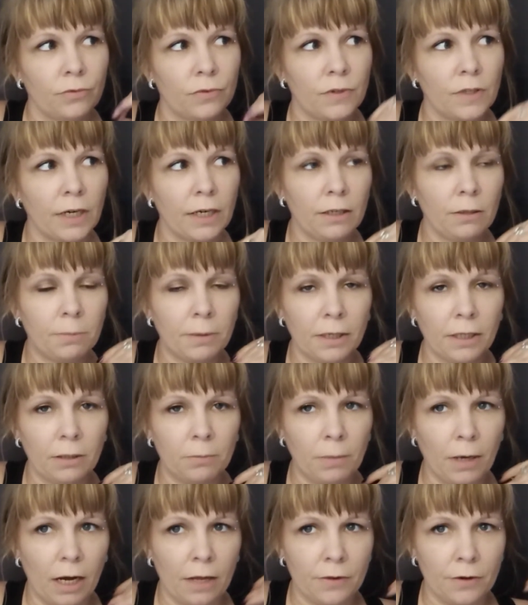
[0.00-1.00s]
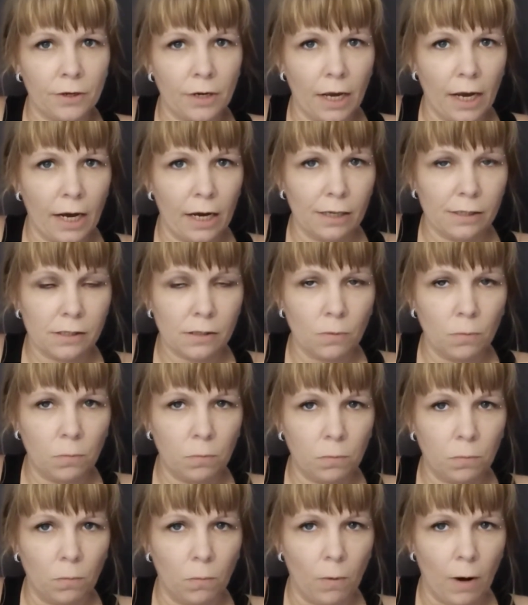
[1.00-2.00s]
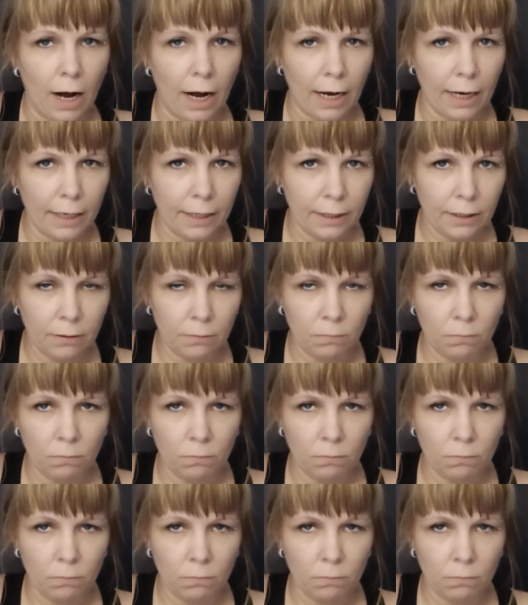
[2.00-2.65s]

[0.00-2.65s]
Did anybody bother to ask why?